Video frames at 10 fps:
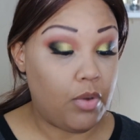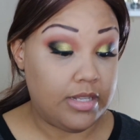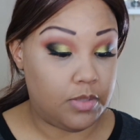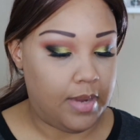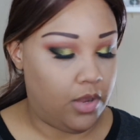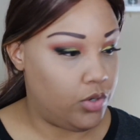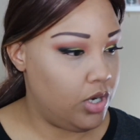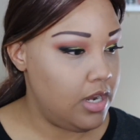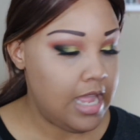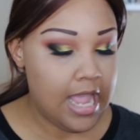pressed
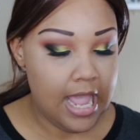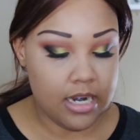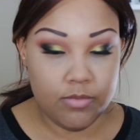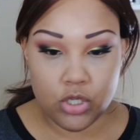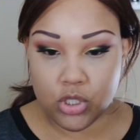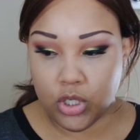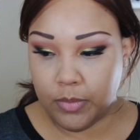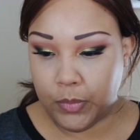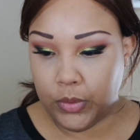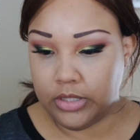powder. And I'm just
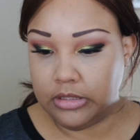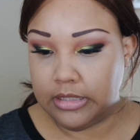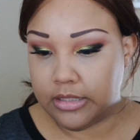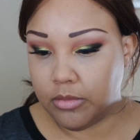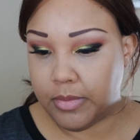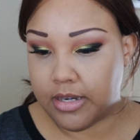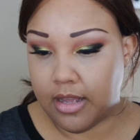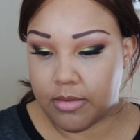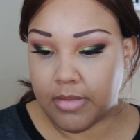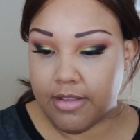going to put a little bit
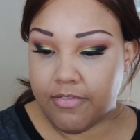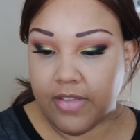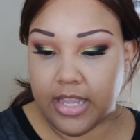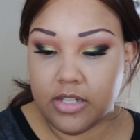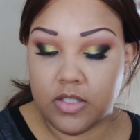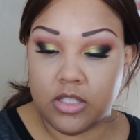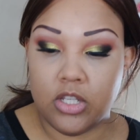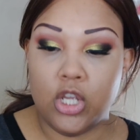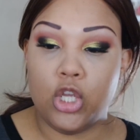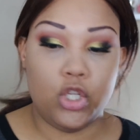on my face
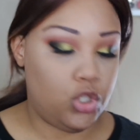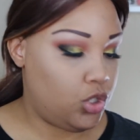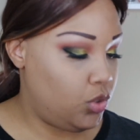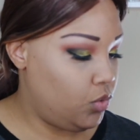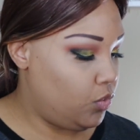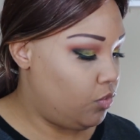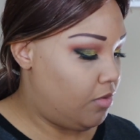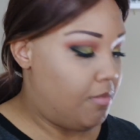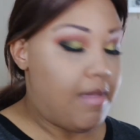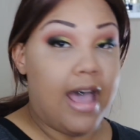to
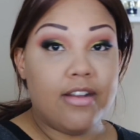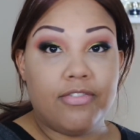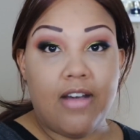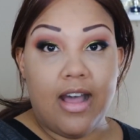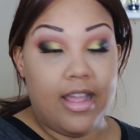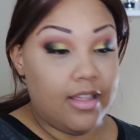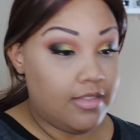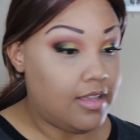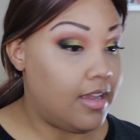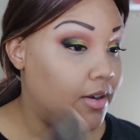mattify
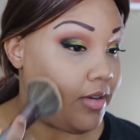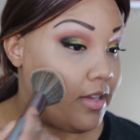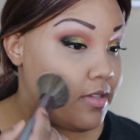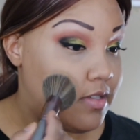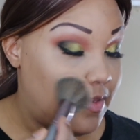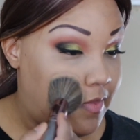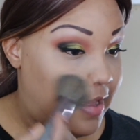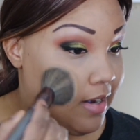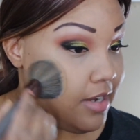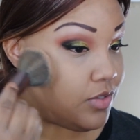the areas
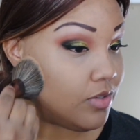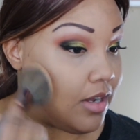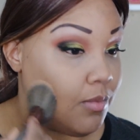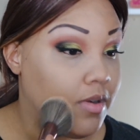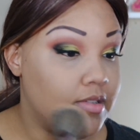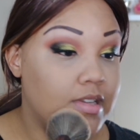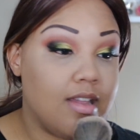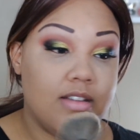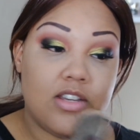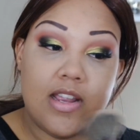that I do not want to
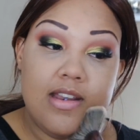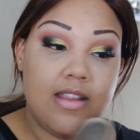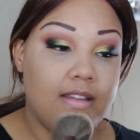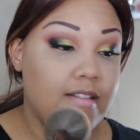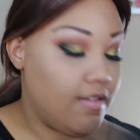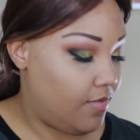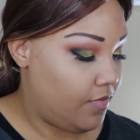get shiny.